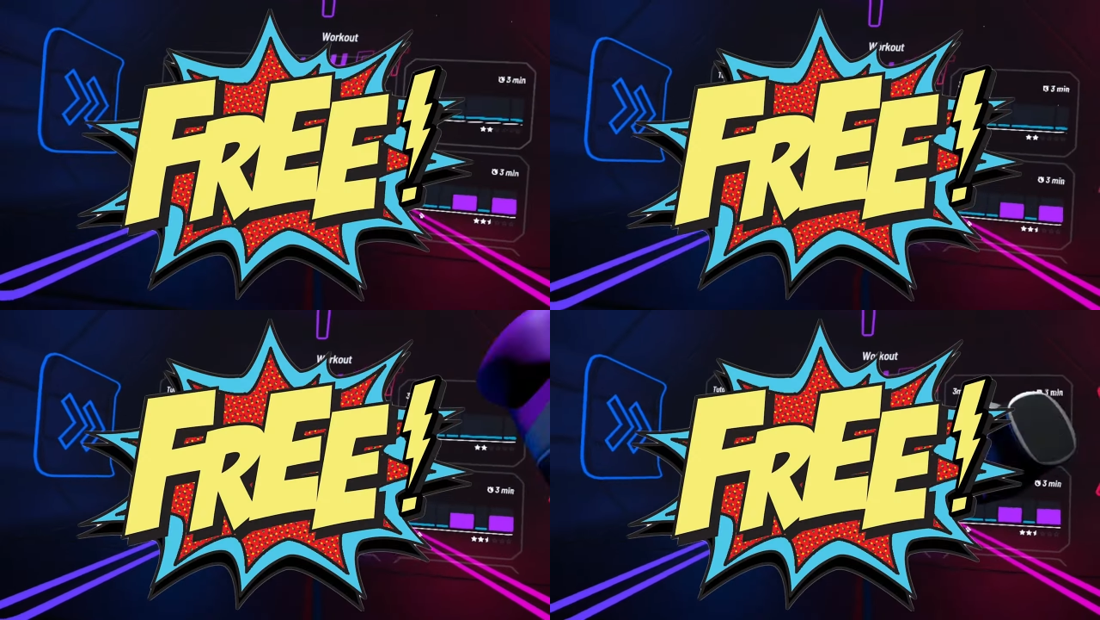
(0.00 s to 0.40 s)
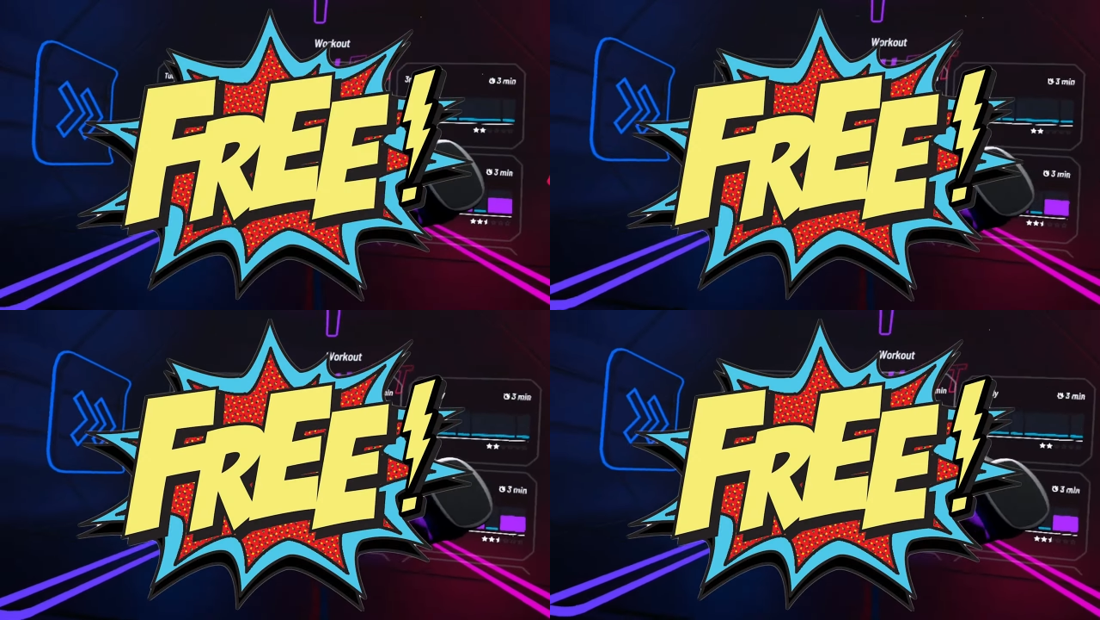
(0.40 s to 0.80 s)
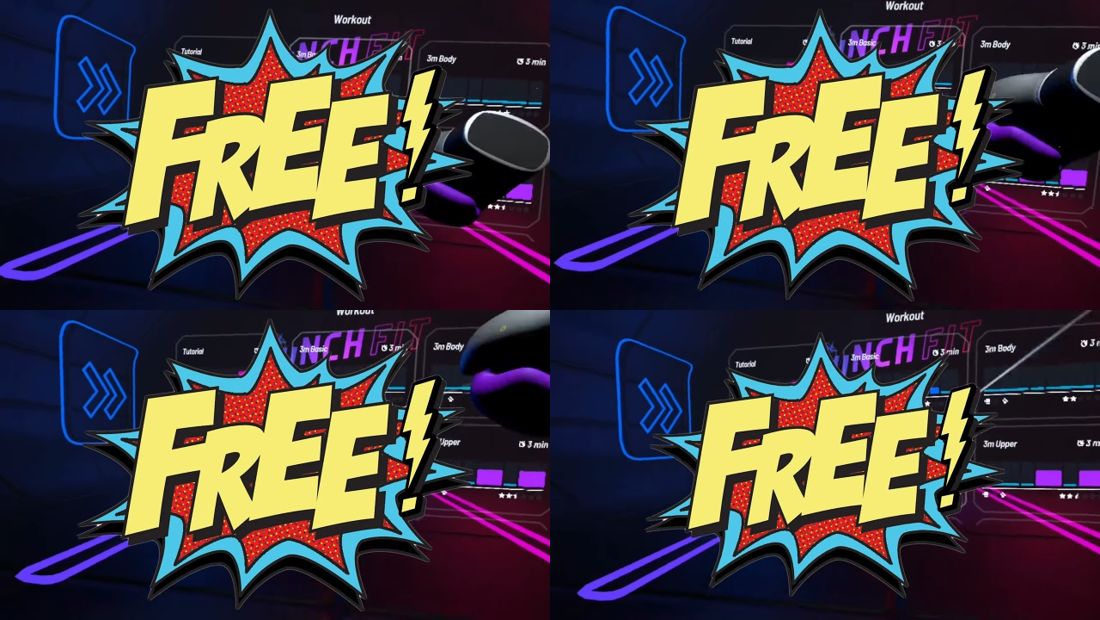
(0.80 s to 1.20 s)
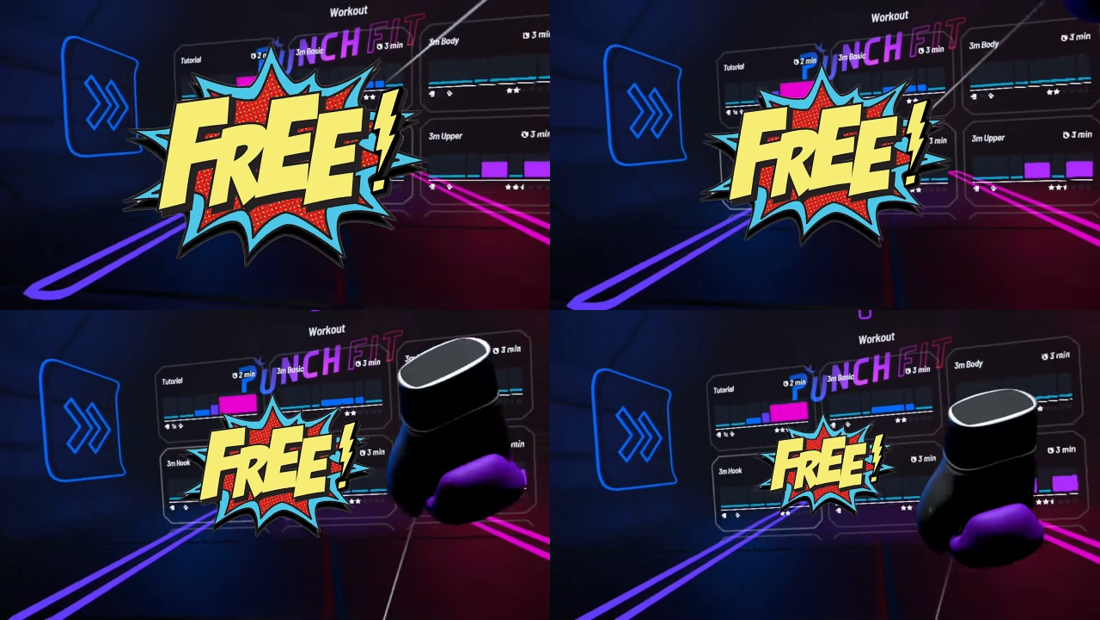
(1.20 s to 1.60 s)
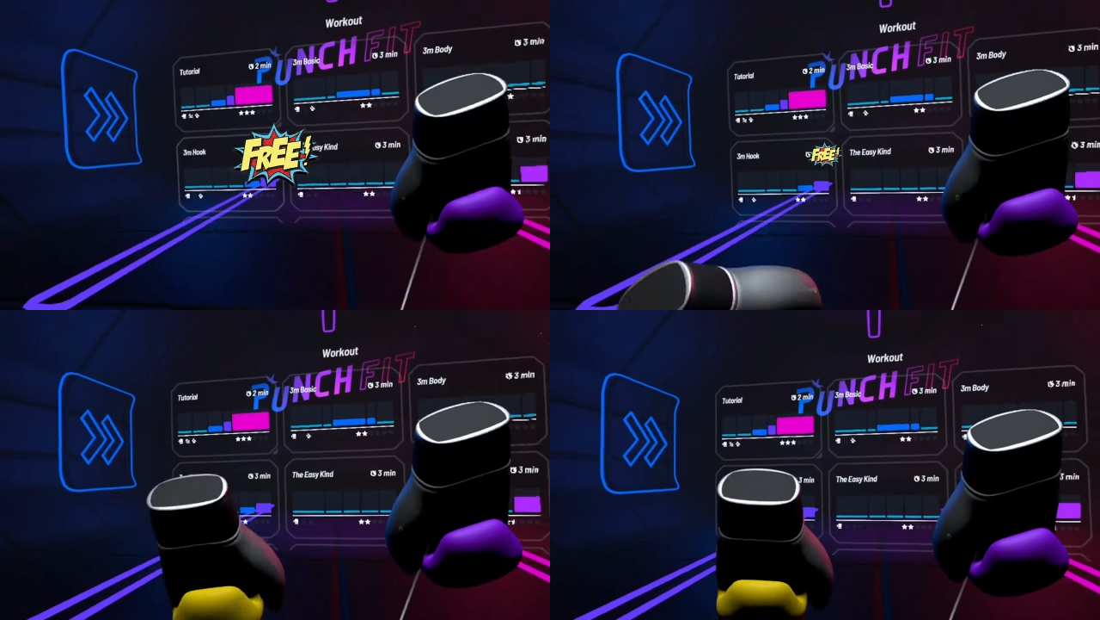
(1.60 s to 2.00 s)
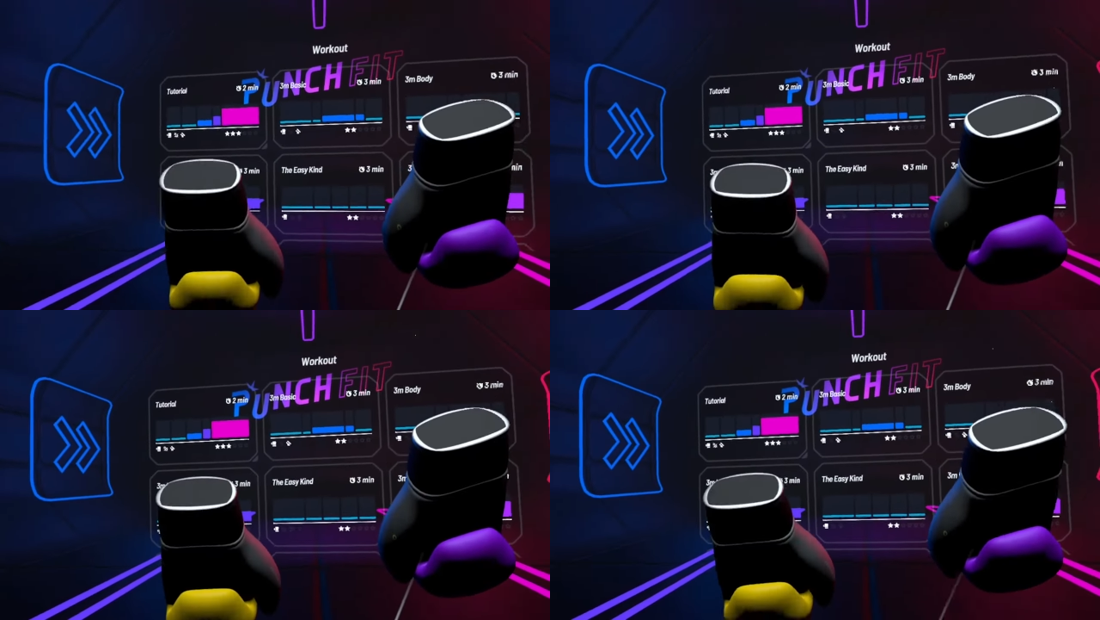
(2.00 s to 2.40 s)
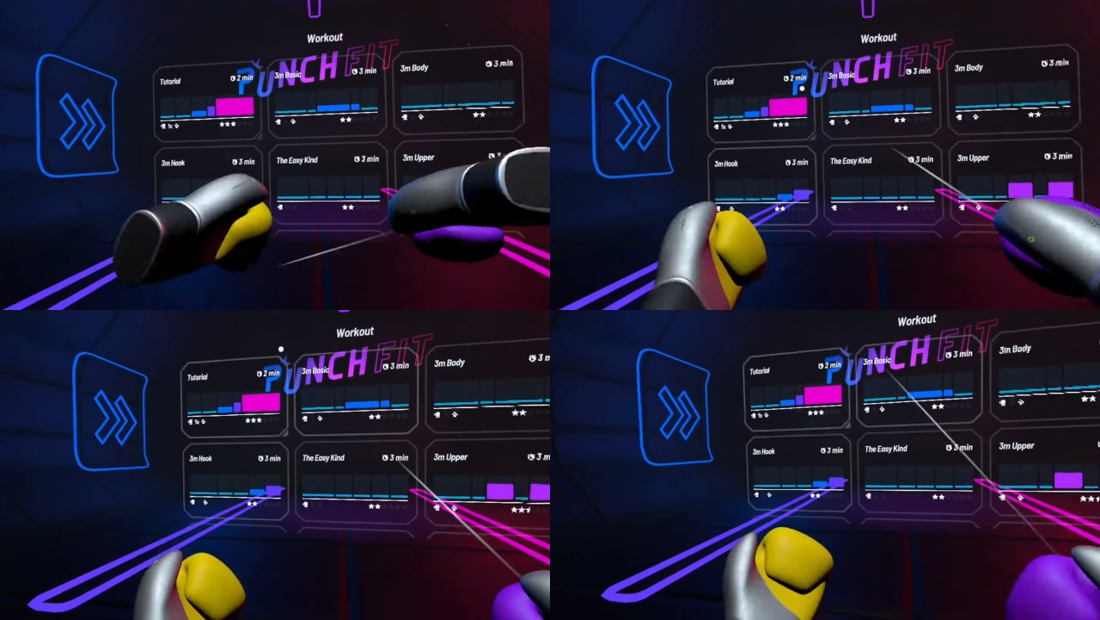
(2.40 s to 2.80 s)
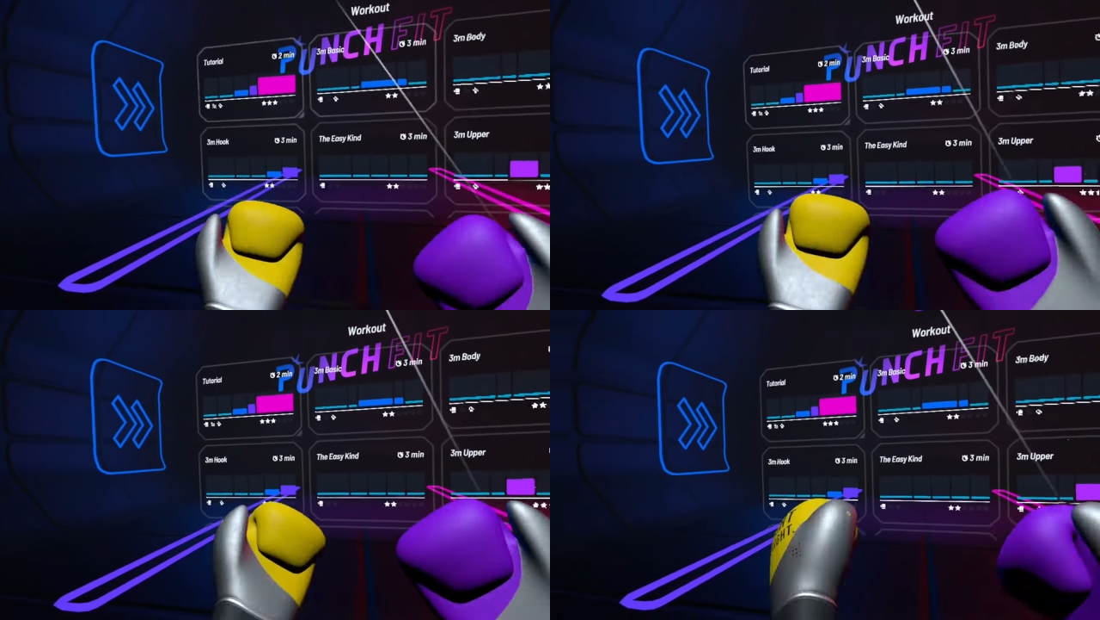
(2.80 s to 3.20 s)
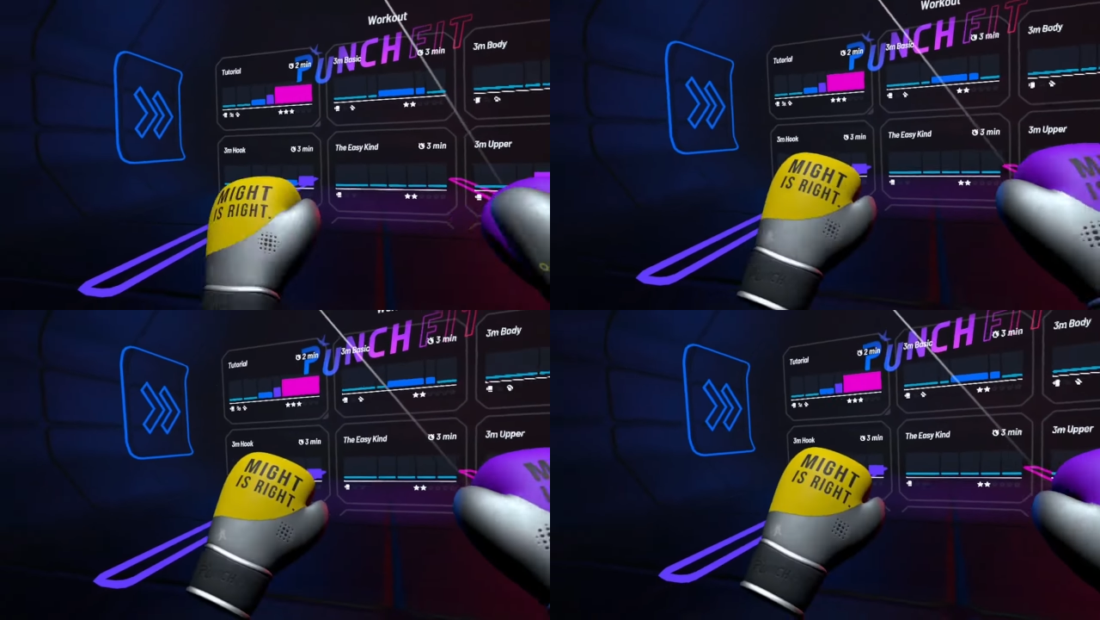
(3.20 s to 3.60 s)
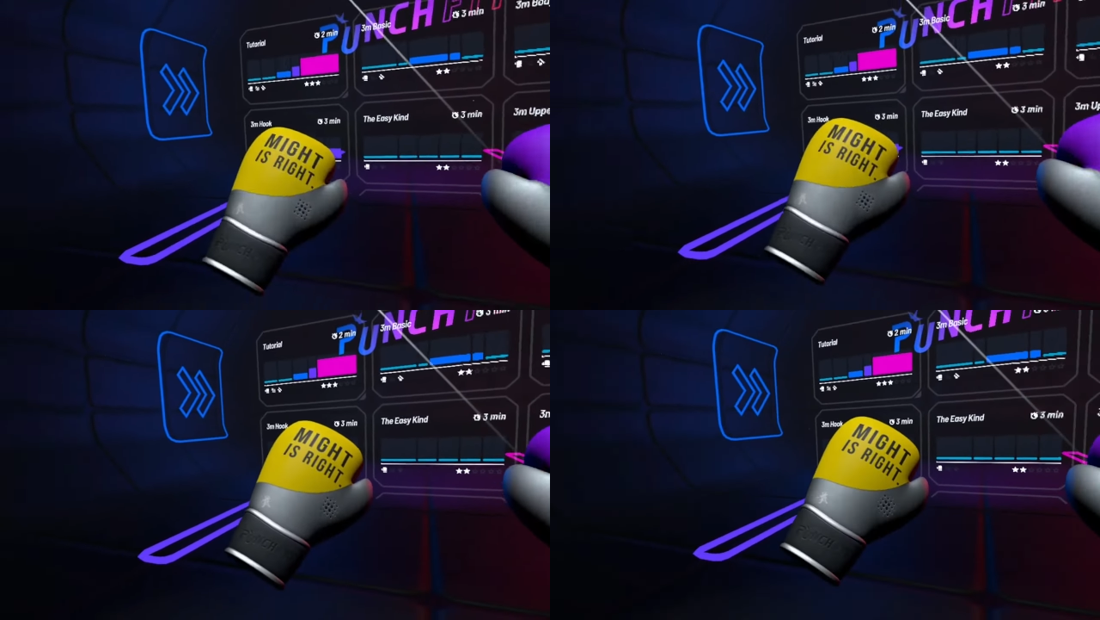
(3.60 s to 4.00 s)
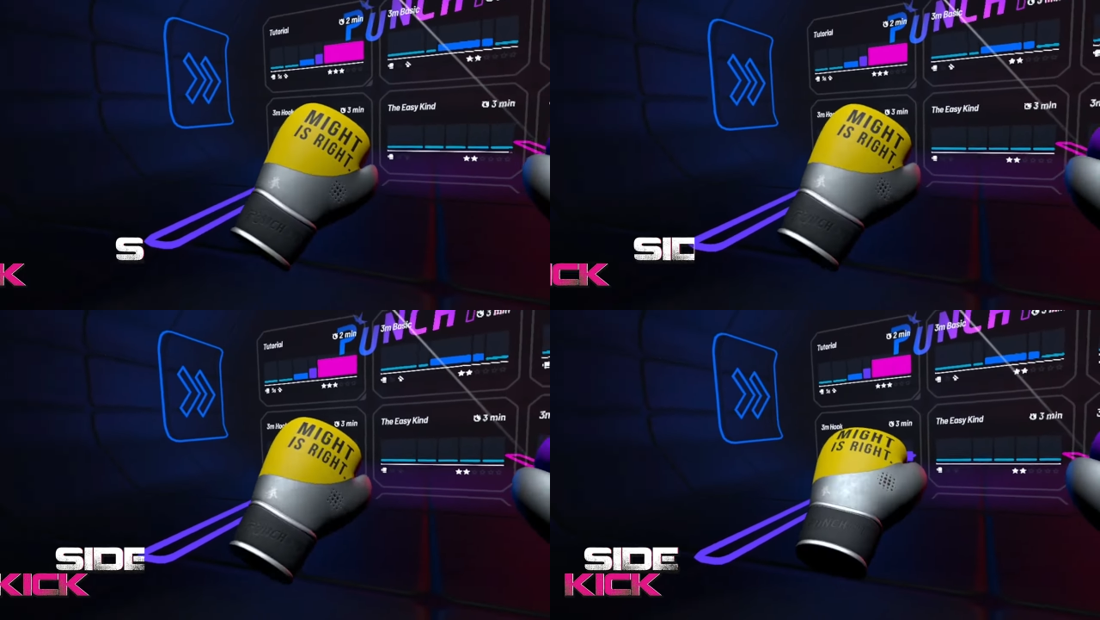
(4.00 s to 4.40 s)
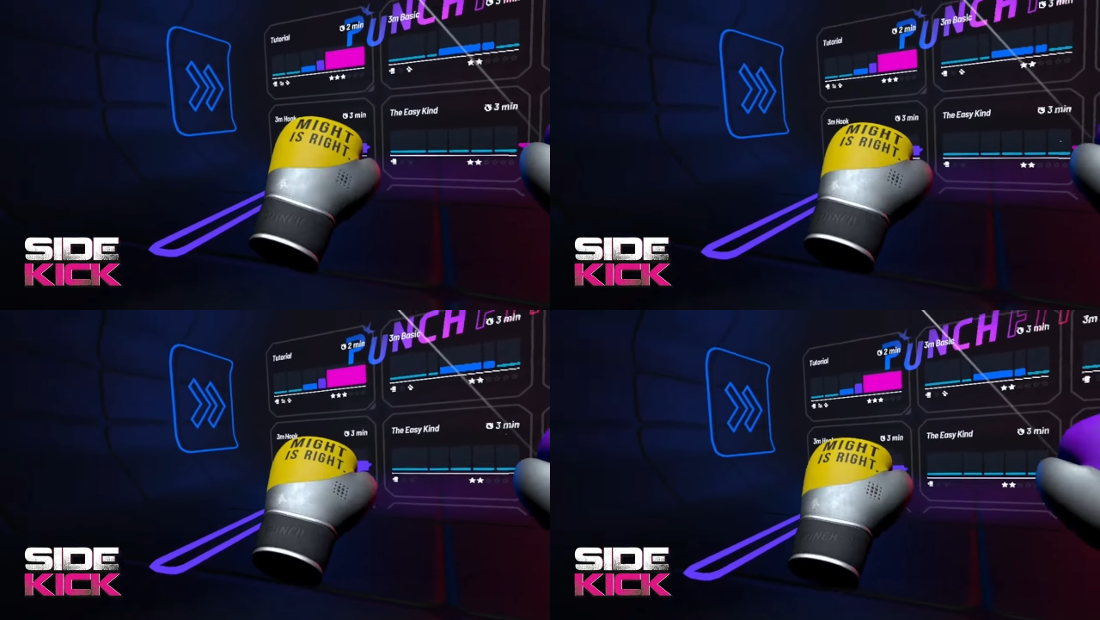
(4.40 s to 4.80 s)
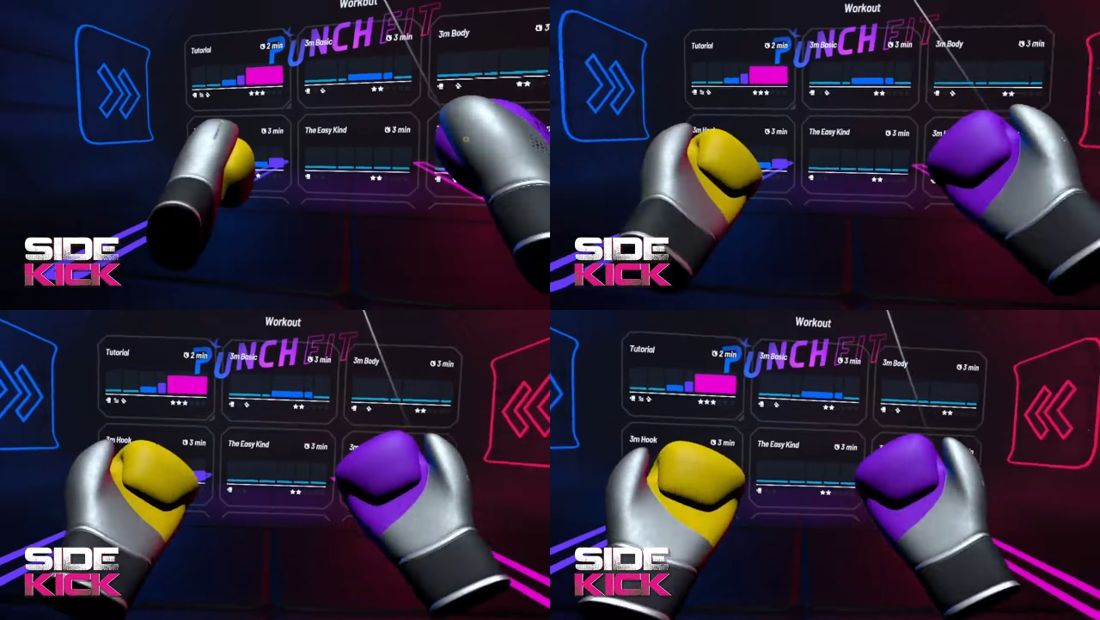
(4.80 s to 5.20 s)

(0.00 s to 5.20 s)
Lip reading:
Nobody's mouth can be seen.